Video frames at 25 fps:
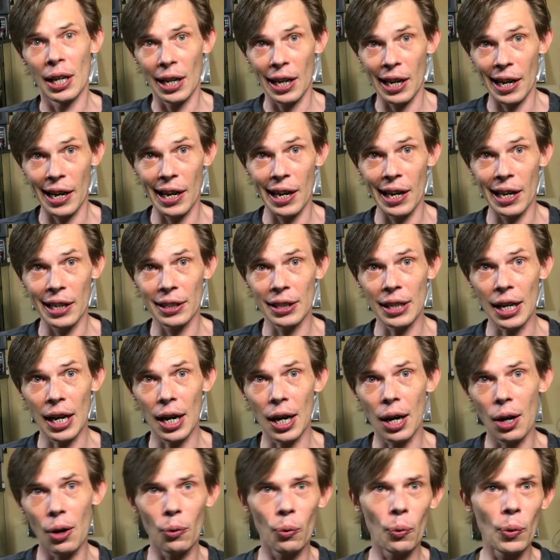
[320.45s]
And
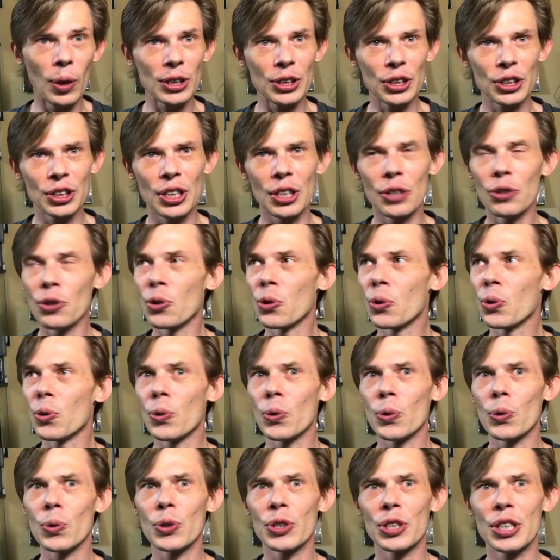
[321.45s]
what's the
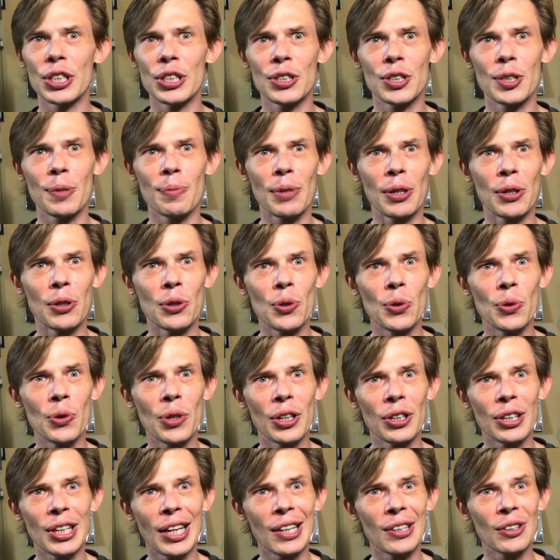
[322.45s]
new system, the new
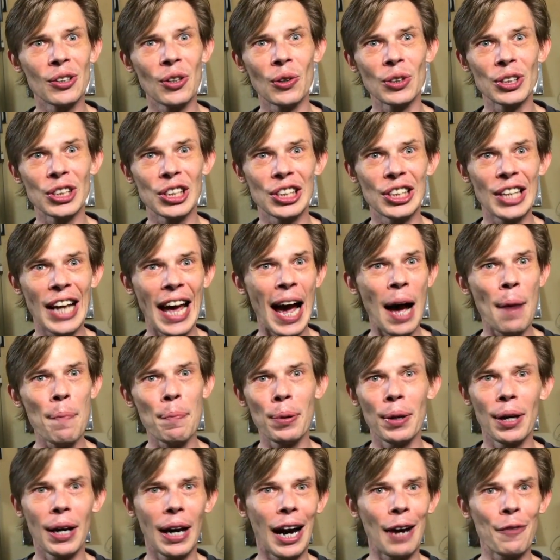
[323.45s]
Nintendo Snap?
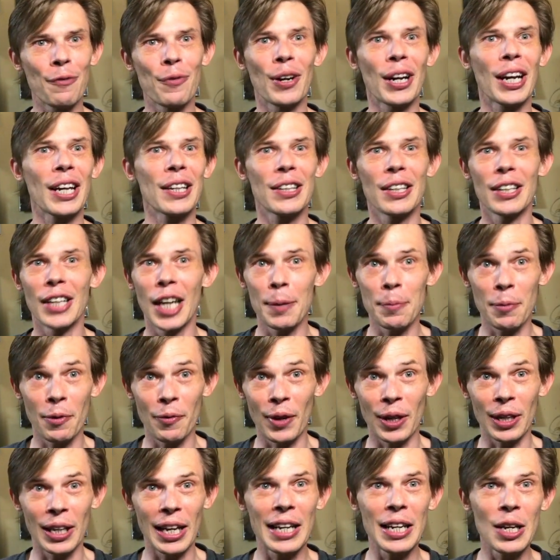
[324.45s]
I forget the name of
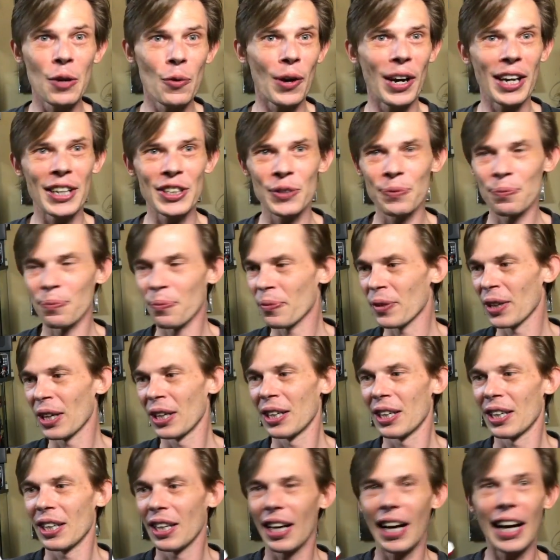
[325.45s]
it. Anyways,
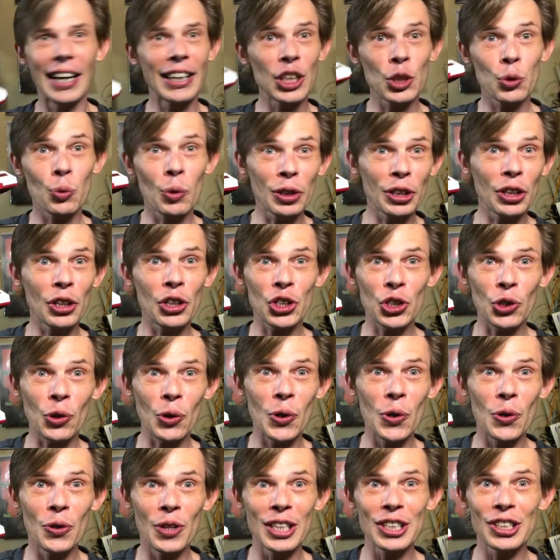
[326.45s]
I just wanted to show
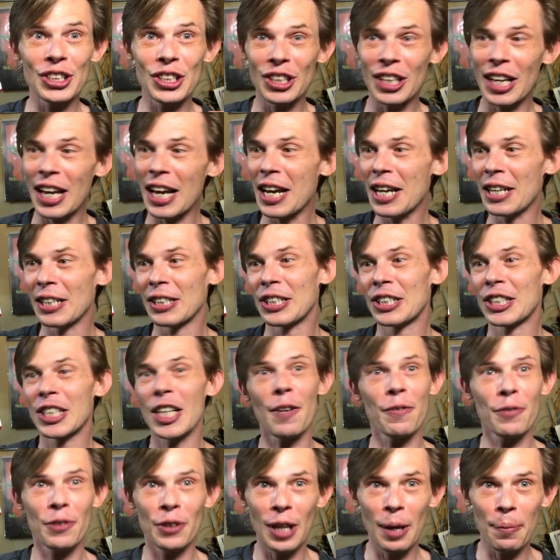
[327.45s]
you this today and
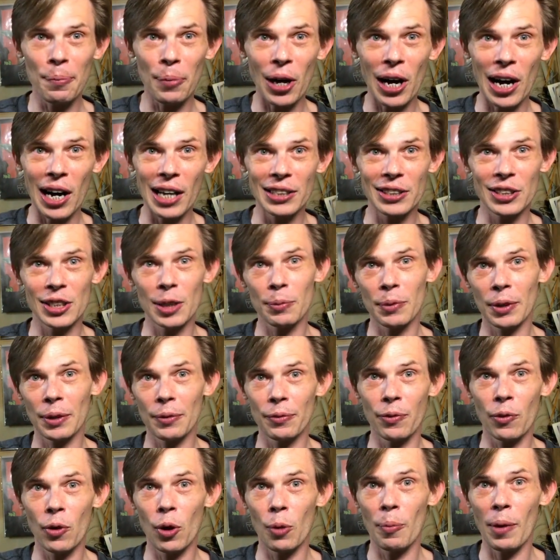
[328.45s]
stuff that I bought,
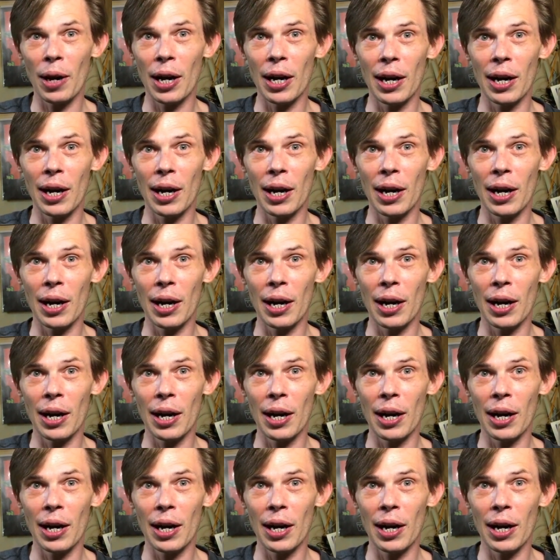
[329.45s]
something for